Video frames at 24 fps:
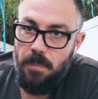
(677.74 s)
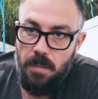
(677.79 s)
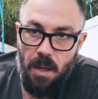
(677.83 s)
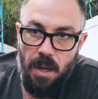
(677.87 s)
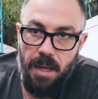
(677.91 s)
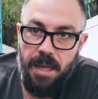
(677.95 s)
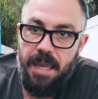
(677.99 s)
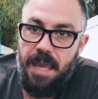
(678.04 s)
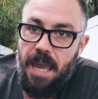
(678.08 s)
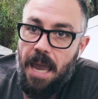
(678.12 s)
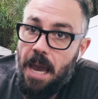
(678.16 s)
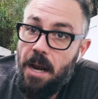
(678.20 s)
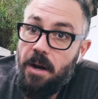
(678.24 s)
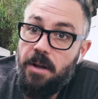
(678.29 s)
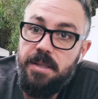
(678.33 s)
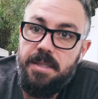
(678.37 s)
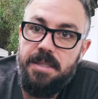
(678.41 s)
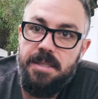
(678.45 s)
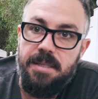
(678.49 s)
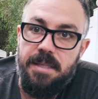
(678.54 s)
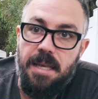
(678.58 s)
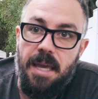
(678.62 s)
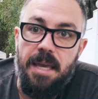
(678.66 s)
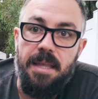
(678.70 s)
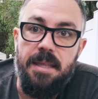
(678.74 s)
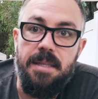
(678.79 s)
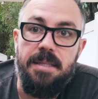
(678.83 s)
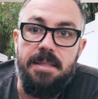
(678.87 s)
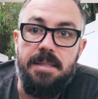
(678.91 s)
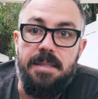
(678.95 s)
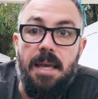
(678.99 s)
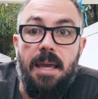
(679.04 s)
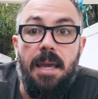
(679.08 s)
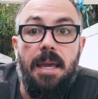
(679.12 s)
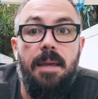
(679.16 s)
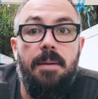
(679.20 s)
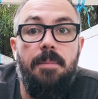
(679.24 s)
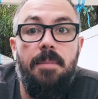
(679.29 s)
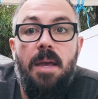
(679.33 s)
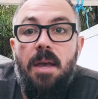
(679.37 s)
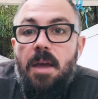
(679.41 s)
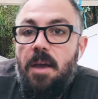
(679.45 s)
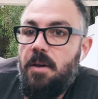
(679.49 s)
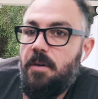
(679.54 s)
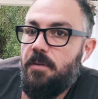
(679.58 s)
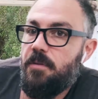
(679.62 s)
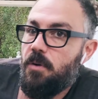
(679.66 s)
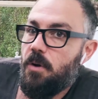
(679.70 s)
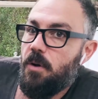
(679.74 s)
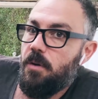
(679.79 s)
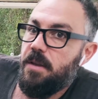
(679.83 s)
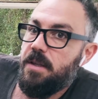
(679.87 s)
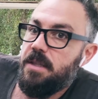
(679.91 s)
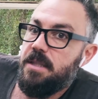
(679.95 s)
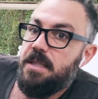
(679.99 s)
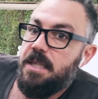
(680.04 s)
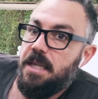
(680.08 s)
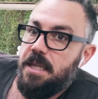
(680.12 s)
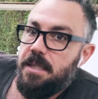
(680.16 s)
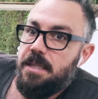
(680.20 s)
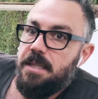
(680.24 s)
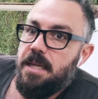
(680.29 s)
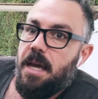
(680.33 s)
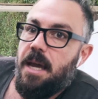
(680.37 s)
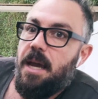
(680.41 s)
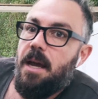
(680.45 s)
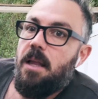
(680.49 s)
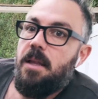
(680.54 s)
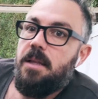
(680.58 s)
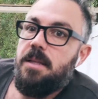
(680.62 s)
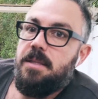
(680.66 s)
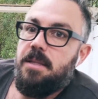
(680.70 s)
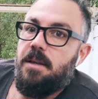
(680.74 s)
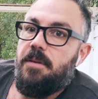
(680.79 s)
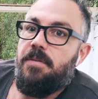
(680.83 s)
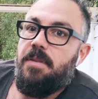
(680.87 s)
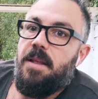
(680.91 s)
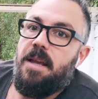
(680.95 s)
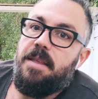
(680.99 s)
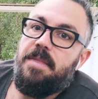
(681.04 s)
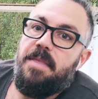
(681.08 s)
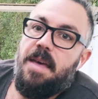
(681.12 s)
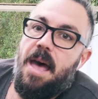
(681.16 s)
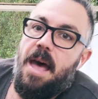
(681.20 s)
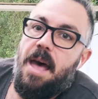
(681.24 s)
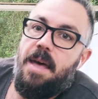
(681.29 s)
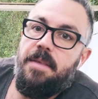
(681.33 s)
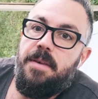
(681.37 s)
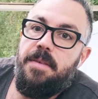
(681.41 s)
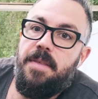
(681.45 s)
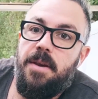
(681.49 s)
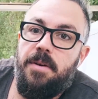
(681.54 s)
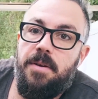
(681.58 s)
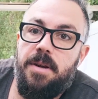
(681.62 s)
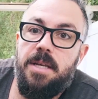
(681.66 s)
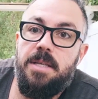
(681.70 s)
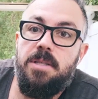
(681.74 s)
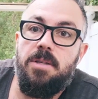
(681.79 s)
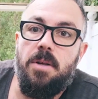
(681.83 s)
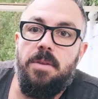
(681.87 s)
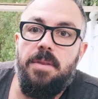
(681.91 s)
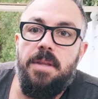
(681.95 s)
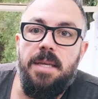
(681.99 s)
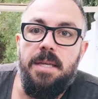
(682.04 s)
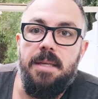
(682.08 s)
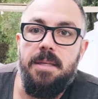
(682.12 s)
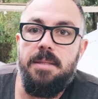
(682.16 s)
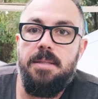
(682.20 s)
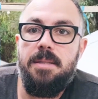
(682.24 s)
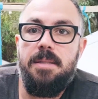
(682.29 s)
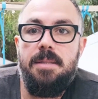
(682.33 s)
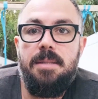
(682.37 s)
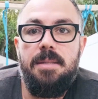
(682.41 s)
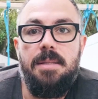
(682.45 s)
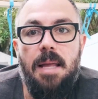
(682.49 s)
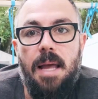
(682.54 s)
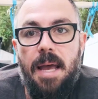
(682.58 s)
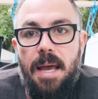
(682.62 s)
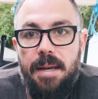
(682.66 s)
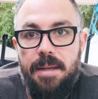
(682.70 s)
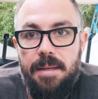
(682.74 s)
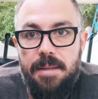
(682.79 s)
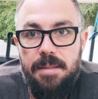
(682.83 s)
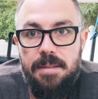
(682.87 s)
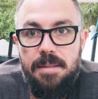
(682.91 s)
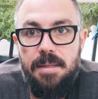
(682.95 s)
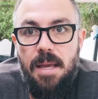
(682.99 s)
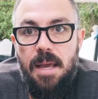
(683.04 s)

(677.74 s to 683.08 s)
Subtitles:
I cannot say the same for all the detail and stuff like that there is on these sliders.